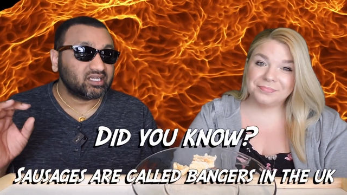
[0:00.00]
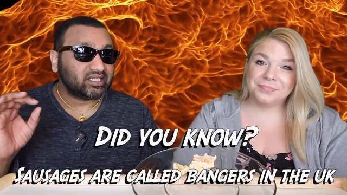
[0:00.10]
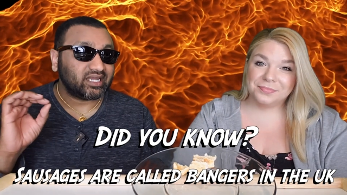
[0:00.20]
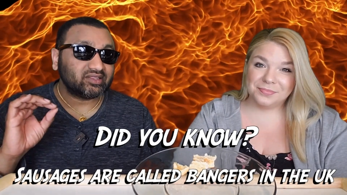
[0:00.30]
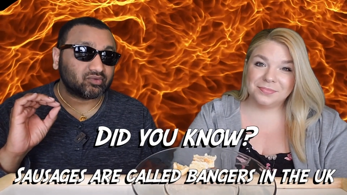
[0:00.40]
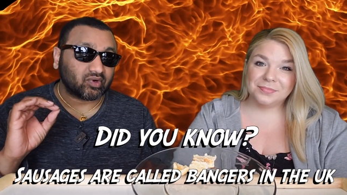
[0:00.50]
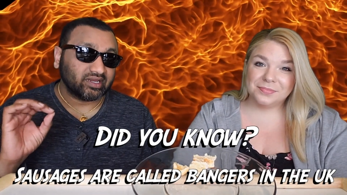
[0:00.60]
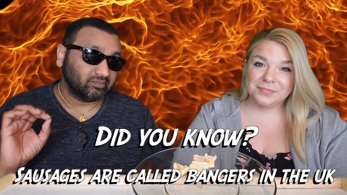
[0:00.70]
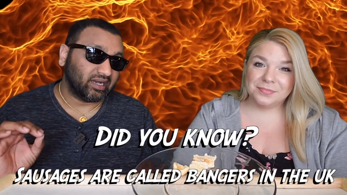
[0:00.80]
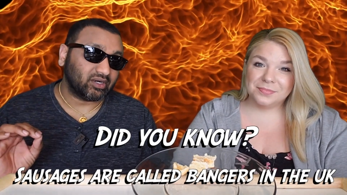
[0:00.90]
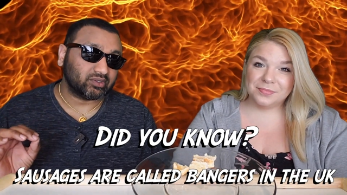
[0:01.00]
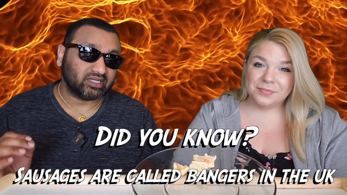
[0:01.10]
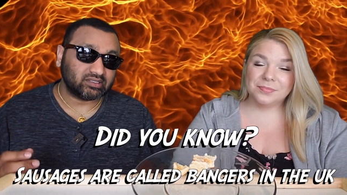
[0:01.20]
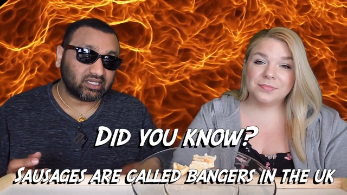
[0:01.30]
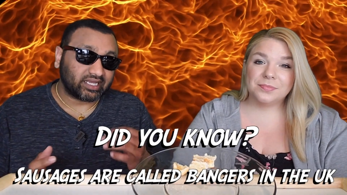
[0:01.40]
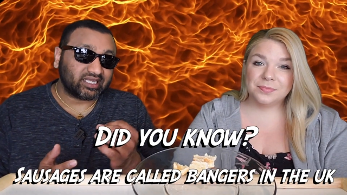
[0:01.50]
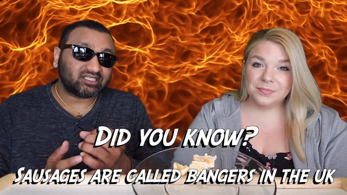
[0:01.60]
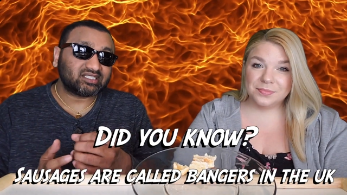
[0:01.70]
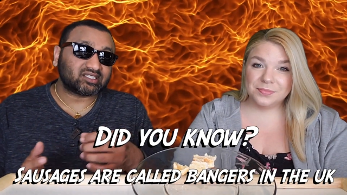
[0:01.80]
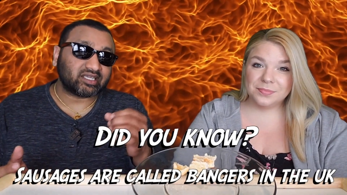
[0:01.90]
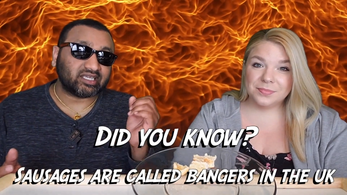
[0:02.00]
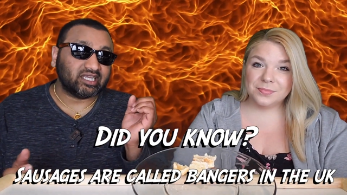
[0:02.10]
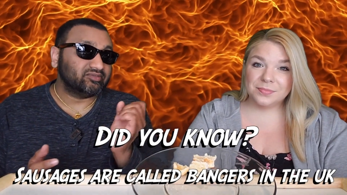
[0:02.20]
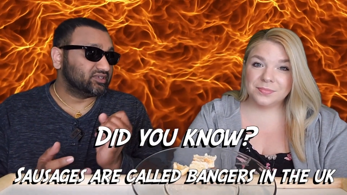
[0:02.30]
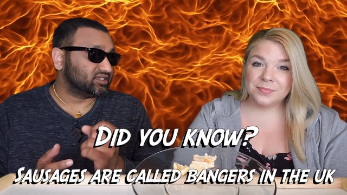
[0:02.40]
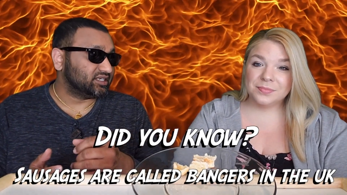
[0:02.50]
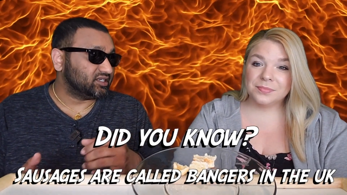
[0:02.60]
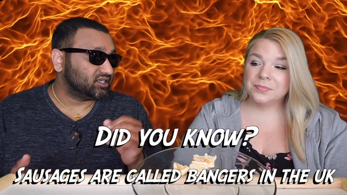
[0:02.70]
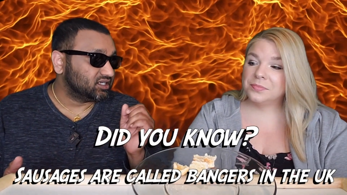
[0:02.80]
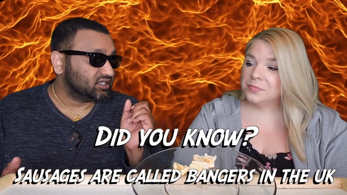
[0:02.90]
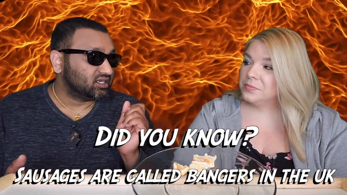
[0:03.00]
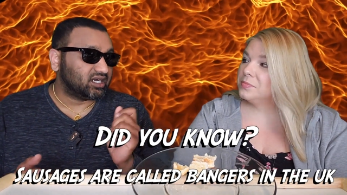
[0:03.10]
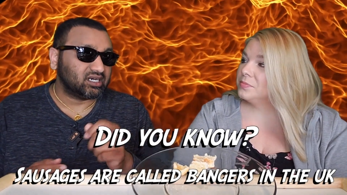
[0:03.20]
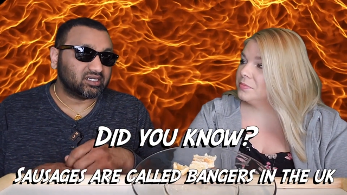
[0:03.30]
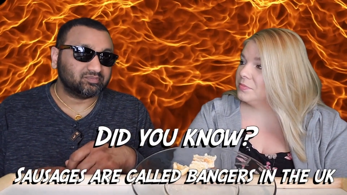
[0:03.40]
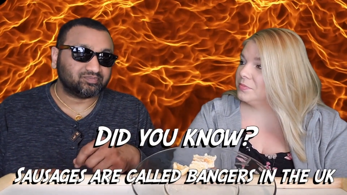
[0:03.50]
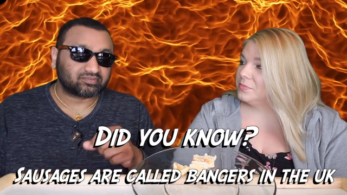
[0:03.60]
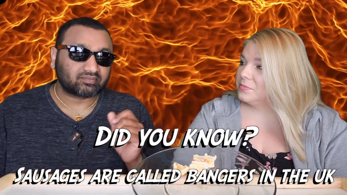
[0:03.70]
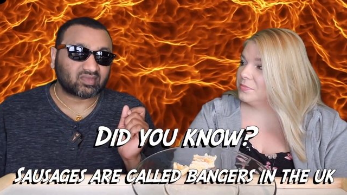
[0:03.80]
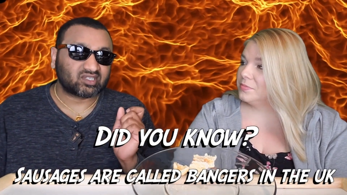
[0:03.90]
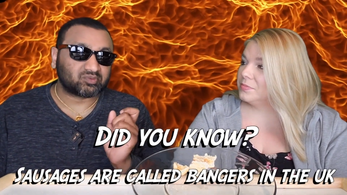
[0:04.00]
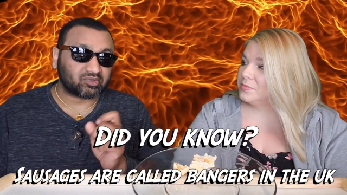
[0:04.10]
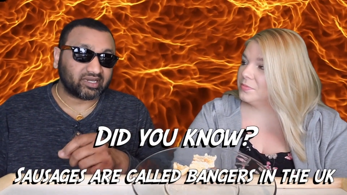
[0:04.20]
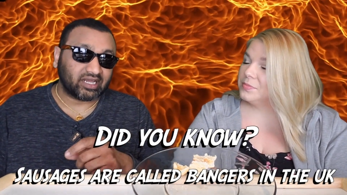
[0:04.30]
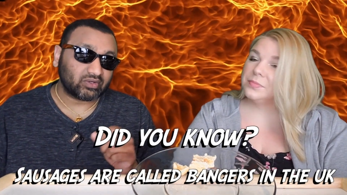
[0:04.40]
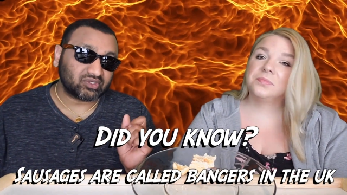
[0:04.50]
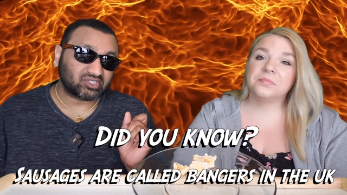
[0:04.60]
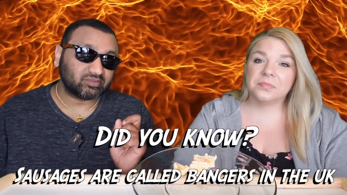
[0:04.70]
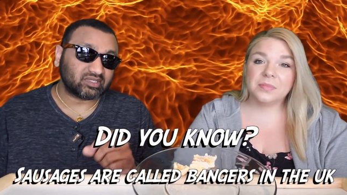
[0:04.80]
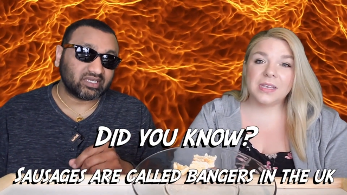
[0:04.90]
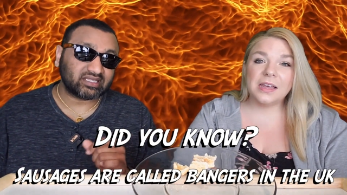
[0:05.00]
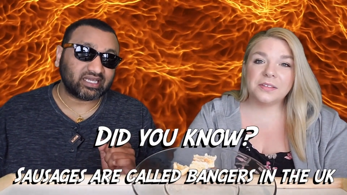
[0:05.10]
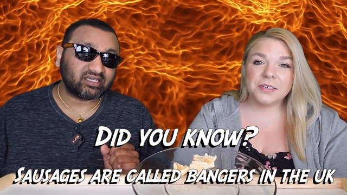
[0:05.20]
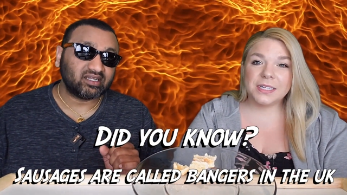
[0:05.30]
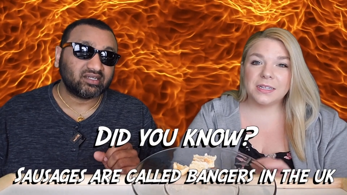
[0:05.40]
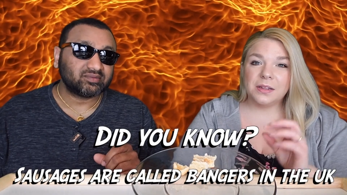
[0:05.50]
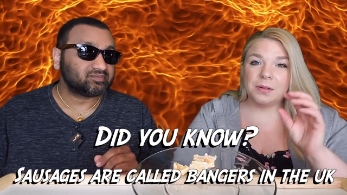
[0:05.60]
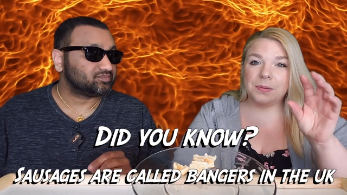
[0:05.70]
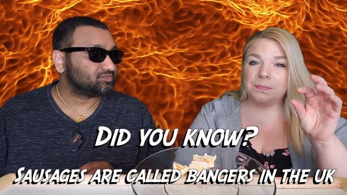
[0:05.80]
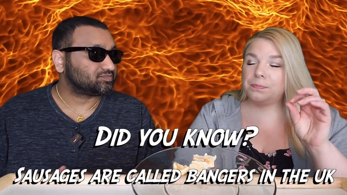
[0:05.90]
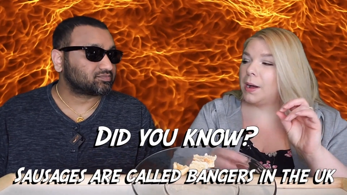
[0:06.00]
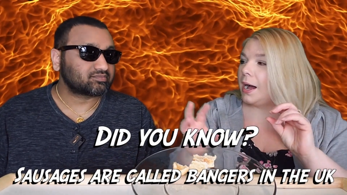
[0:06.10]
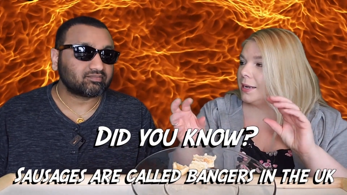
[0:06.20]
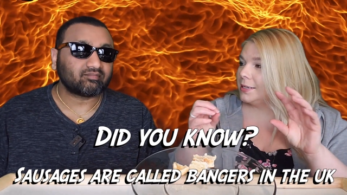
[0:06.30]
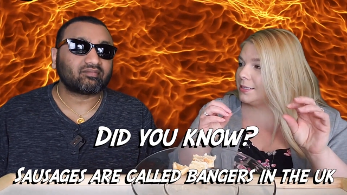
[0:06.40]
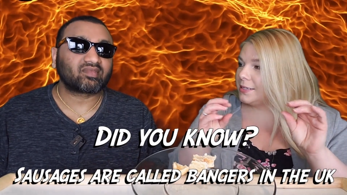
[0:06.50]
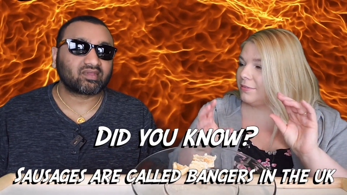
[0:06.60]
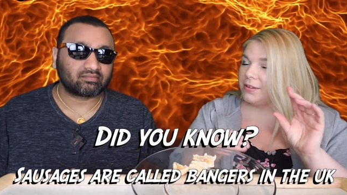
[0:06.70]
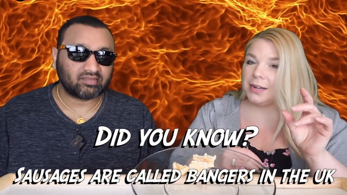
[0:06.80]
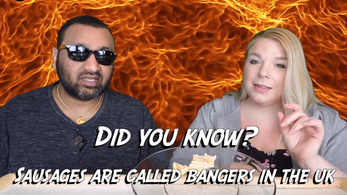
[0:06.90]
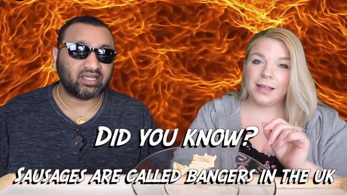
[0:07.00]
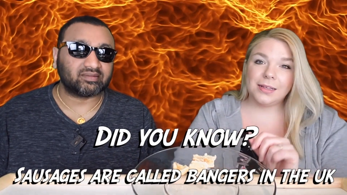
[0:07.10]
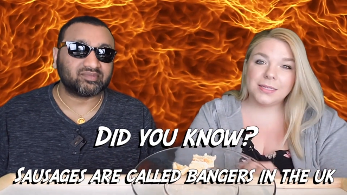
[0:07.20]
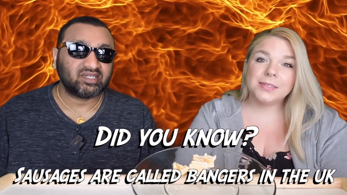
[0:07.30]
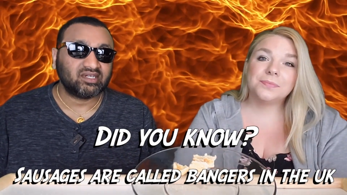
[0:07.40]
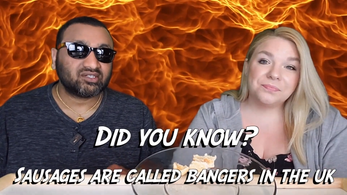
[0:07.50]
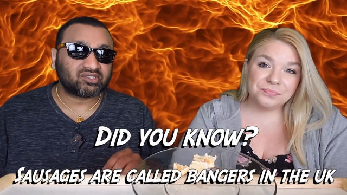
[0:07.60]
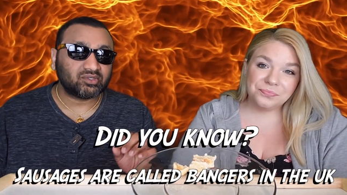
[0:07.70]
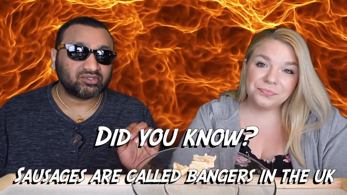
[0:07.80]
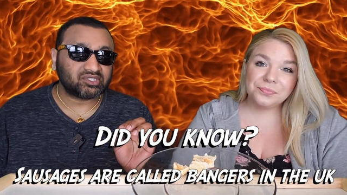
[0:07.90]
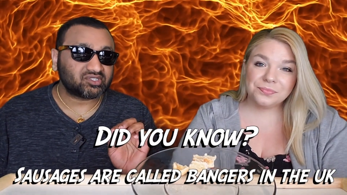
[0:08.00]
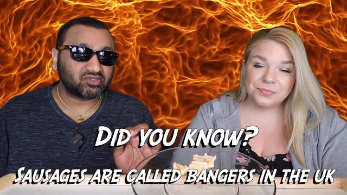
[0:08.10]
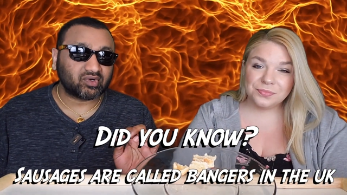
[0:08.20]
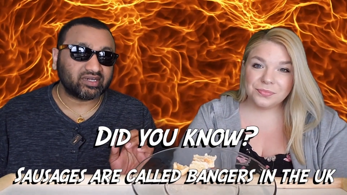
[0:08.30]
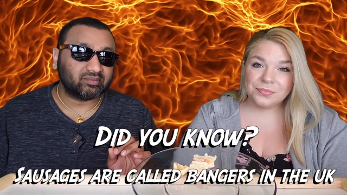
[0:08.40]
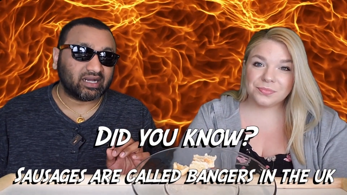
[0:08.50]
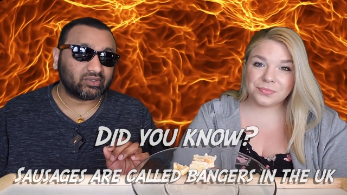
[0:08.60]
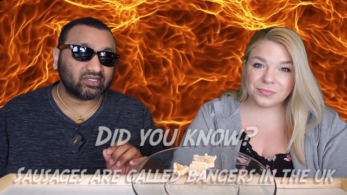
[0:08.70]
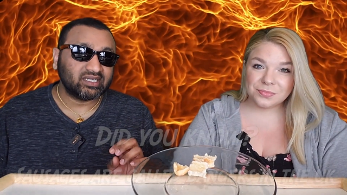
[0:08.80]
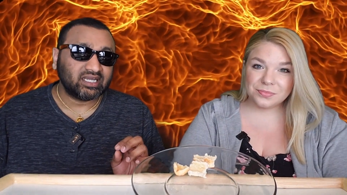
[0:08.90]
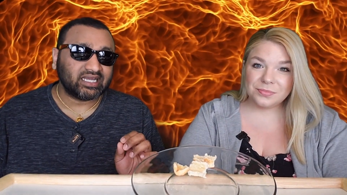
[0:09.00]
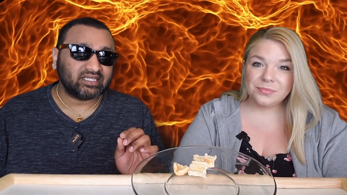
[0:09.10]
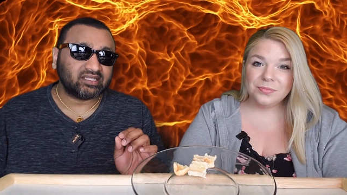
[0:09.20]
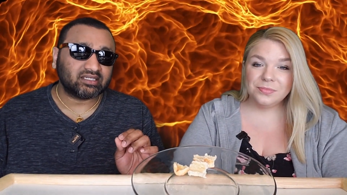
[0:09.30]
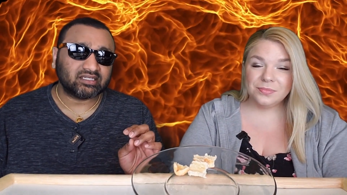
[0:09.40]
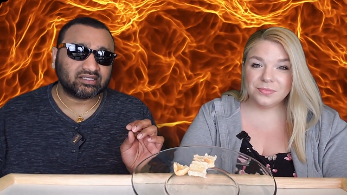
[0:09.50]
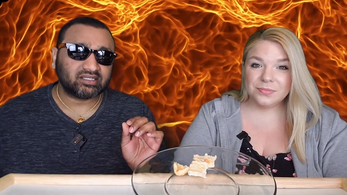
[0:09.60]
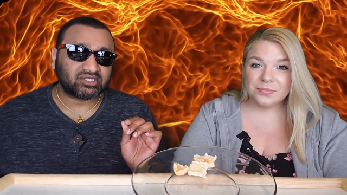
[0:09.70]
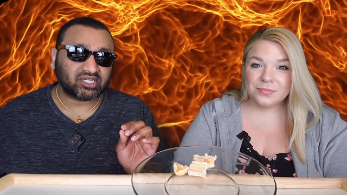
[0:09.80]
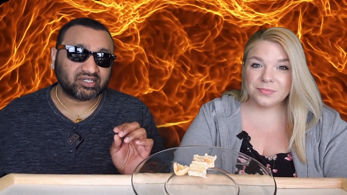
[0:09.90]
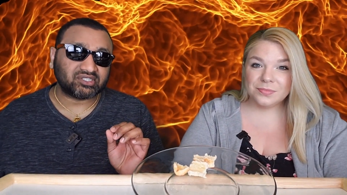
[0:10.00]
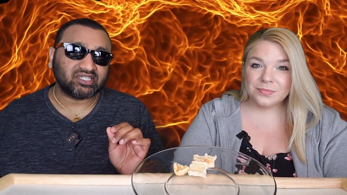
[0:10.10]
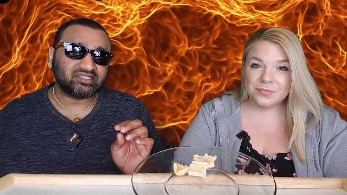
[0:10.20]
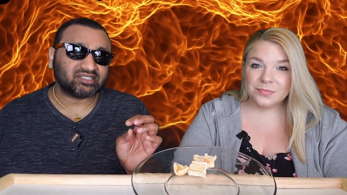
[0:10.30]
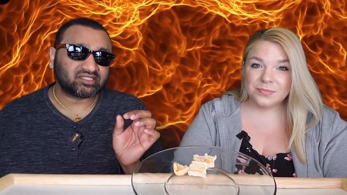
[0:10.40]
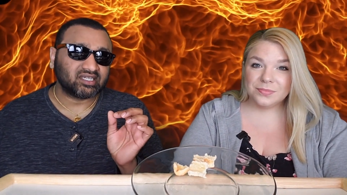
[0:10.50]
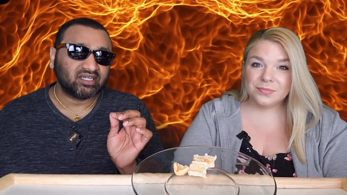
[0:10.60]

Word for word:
Speaker 1: it had the right amount. It, I guess it's like evenly um, spread out or something like yeah, that. There's
Speaker 2: like little pockets of it, I yeah.
Speaker 1: guess. So just the right amount, and the the cheddar cheese is